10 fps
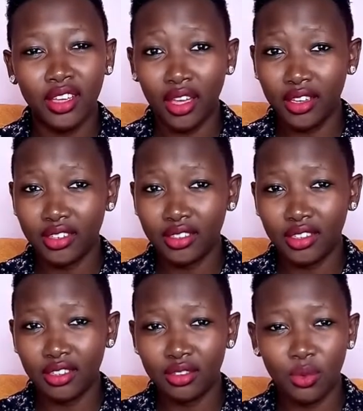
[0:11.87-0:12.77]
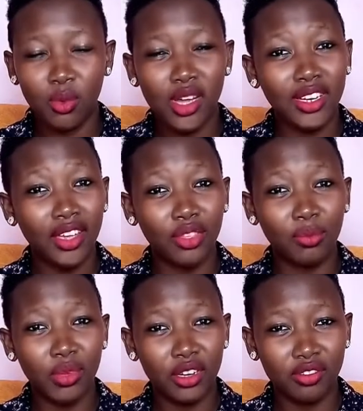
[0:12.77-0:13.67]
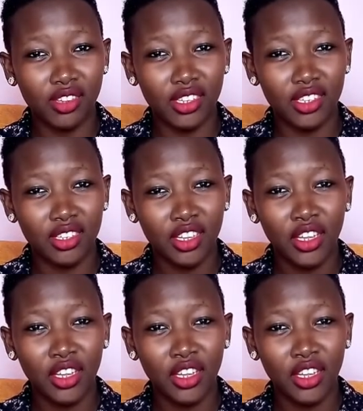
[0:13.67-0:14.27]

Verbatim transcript: And what are the benefits